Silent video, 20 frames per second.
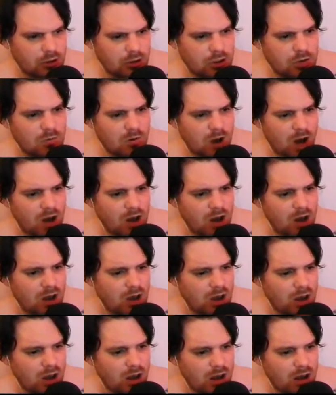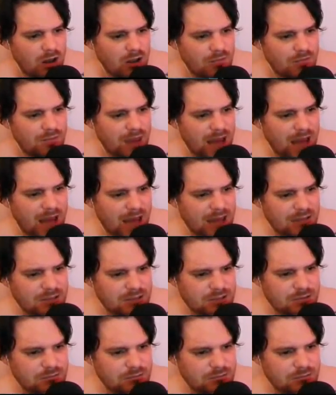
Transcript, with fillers: You heard that?